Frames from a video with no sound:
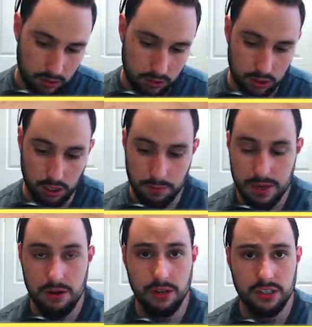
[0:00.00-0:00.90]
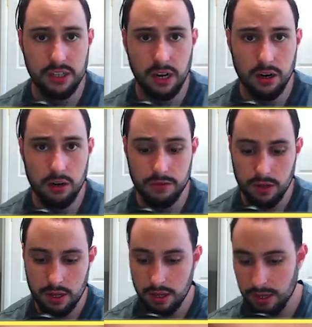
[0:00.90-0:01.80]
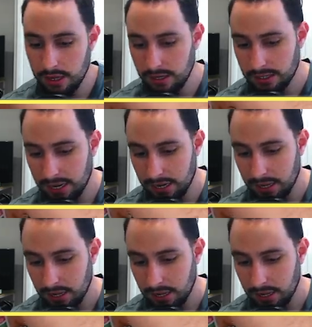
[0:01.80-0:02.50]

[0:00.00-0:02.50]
club hero to start off. It is a